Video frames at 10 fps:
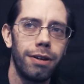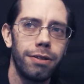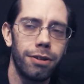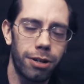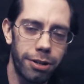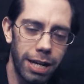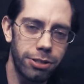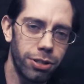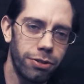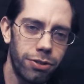the
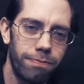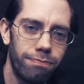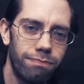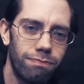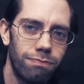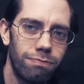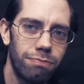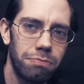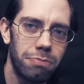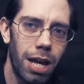Kardashians,
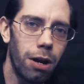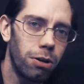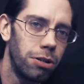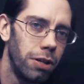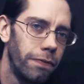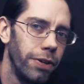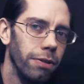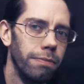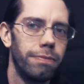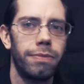how good do you feel?